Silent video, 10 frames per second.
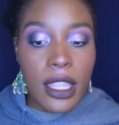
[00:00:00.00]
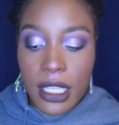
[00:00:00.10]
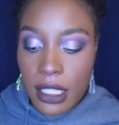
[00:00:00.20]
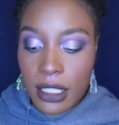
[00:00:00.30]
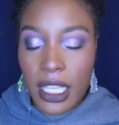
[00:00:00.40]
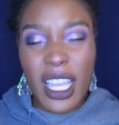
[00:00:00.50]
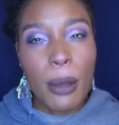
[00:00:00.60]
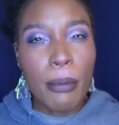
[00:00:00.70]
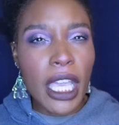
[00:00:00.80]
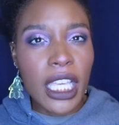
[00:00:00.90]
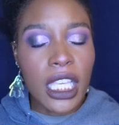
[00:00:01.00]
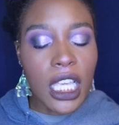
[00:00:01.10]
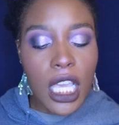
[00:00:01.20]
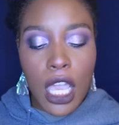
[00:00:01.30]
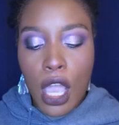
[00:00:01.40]
This is like a
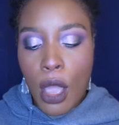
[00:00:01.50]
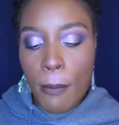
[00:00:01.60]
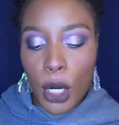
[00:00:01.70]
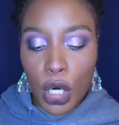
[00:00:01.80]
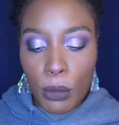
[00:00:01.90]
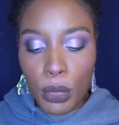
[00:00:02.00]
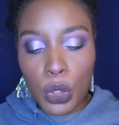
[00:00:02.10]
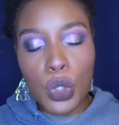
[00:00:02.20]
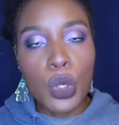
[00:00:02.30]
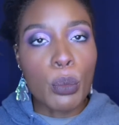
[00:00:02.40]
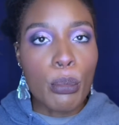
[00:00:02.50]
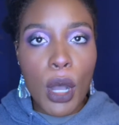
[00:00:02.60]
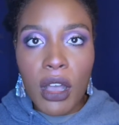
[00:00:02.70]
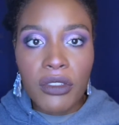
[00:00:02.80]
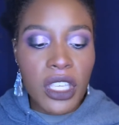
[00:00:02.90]
pinky purple
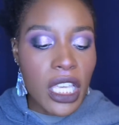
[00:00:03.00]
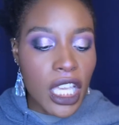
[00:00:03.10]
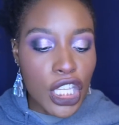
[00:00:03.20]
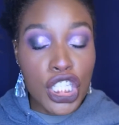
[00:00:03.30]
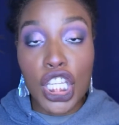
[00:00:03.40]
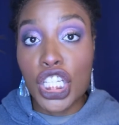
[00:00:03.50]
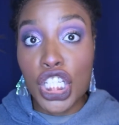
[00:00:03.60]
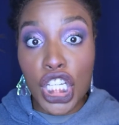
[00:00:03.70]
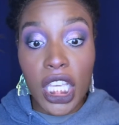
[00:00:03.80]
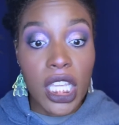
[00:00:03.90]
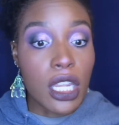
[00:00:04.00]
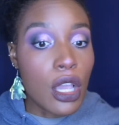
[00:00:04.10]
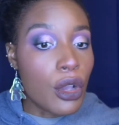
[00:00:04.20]
mauve-ish shade.